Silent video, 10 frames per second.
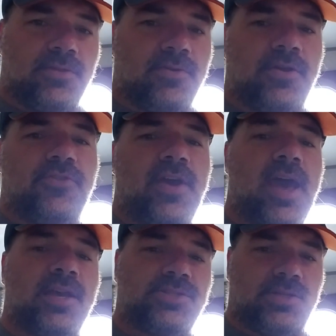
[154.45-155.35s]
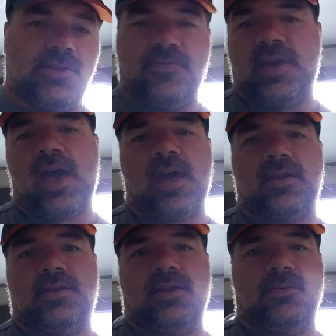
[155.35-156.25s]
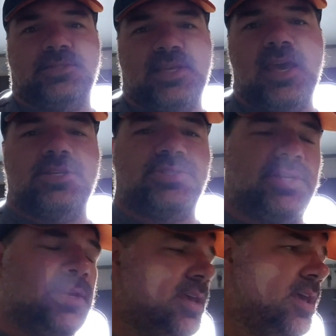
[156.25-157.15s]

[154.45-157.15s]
to throw your trash in, you've got a dump station,